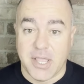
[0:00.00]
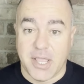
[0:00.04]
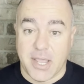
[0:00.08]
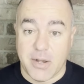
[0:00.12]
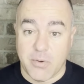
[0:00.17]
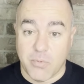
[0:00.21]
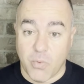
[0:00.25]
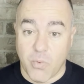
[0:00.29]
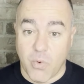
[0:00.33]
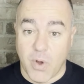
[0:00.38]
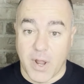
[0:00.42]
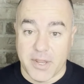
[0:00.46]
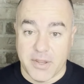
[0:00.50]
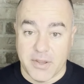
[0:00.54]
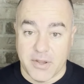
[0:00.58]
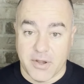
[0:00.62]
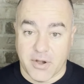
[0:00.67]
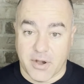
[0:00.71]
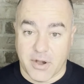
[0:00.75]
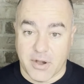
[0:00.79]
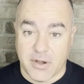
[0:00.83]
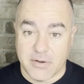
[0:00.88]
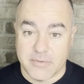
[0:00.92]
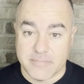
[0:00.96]
in one
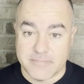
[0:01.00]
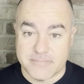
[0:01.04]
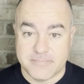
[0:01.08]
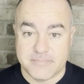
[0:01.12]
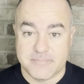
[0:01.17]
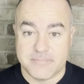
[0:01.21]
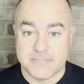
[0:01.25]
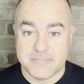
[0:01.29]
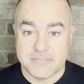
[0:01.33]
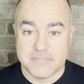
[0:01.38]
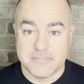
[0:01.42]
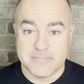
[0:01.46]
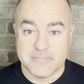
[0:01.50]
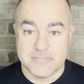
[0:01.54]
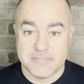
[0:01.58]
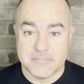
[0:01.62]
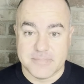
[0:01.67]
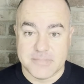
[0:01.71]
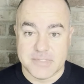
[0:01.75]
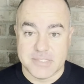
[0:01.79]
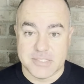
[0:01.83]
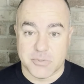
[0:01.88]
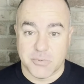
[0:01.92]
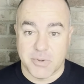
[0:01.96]
year.
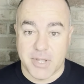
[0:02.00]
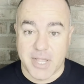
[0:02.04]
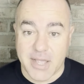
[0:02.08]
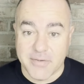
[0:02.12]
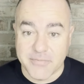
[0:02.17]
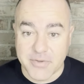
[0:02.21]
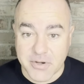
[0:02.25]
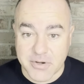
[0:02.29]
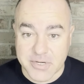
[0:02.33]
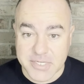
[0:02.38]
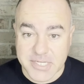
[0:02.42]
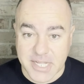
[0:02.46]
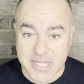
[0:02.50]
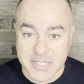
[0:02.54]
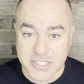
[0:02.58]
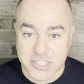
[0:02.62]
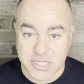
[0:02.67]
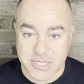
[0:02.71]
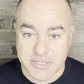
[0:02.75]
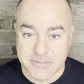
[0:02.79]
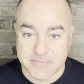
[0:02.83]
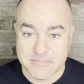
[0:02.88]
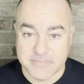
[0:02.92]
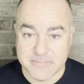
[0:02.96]
Do I have your
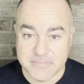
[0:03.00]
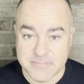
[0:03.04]
attention?